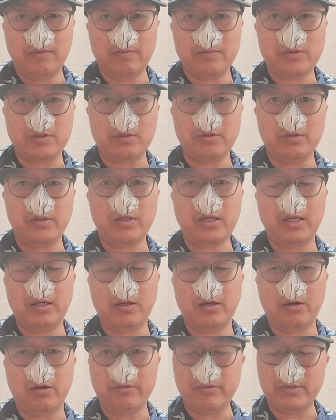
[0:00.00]
so you can
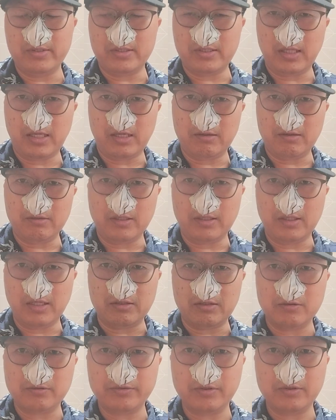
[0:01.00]
always have the
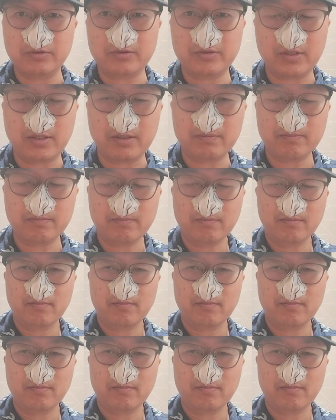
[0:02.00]
nasal filter.